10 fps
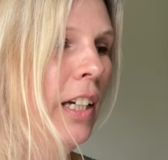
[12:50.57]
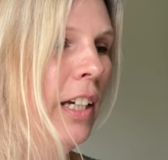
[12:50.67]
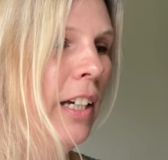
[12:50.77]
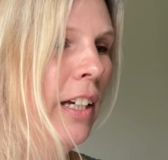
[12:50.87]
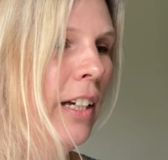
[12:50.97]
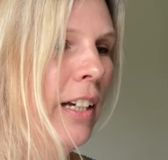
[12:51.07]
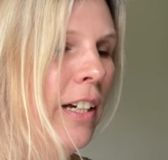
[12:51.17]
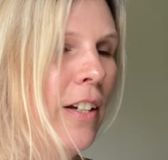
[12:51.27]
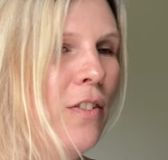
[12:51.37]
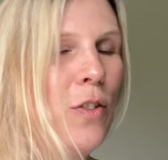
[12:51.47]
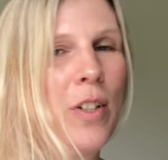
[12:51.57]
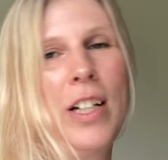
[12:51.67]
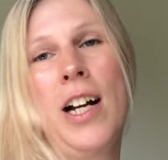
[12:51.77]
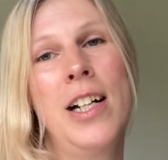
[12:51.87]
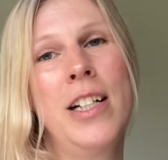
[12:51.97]
You can
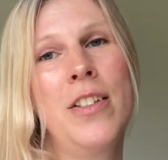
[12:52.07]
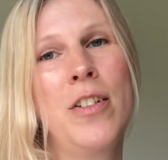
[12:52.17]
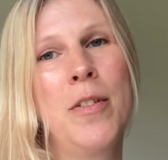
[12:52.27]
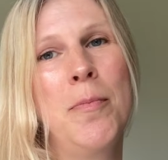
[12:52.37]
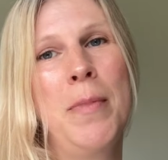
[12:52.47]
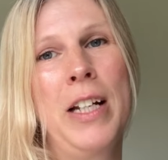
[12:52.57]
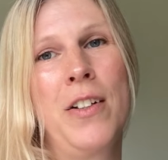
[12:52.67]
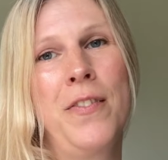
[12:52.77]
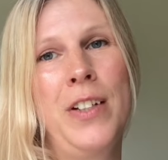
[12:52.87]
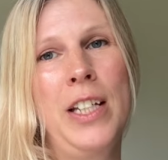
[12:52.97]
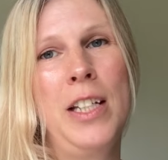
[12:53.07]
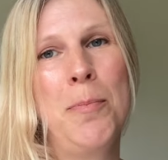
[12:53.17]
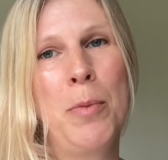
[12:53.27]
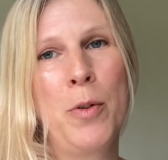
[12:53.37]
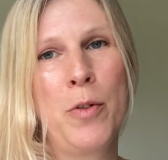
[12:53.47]
either make a V
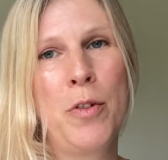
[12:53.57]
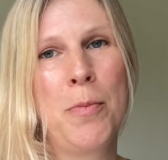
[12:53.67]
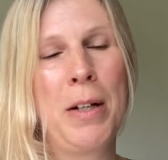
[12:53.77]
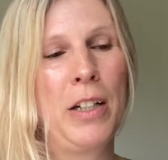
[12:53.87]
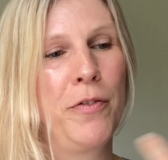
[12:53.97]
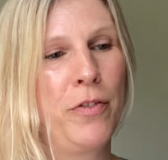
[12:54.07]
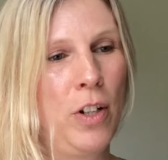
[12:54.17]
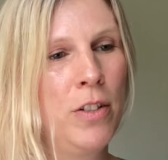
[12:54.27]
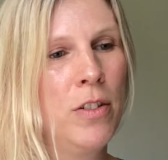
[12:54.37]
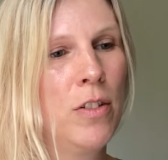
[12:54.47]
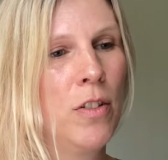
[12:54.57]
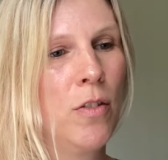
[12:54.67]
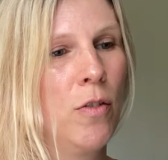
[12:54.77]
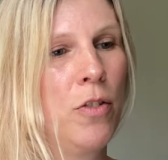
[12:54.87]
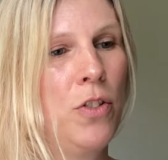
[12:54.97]
both back and front,
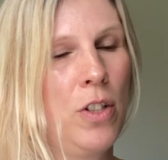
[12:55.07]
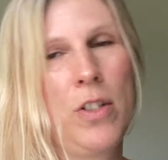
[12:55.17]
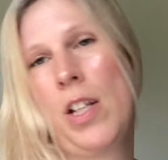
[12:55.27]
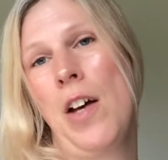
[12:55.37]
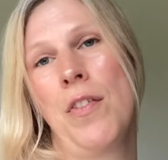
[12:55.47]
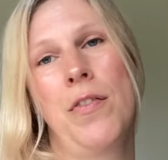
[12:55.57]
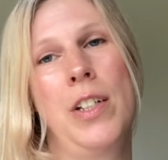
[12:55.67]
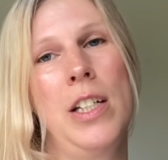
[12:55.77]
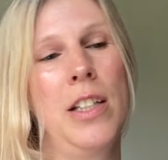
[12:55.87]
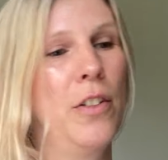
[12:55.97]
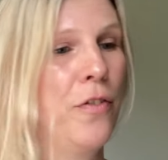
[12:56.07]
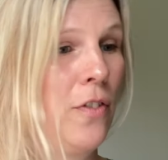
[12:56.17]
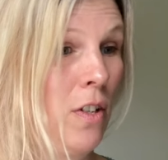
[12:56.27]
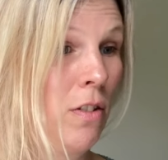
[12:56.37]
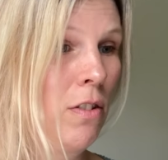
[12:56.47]
or just have a V in the
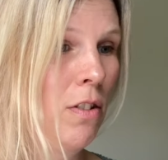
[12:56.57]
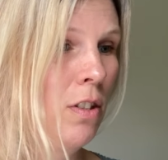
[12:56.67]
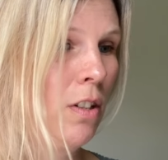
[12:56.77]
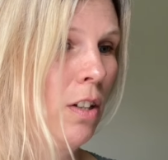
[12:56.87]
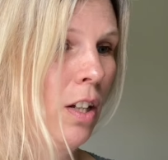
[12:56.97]
front.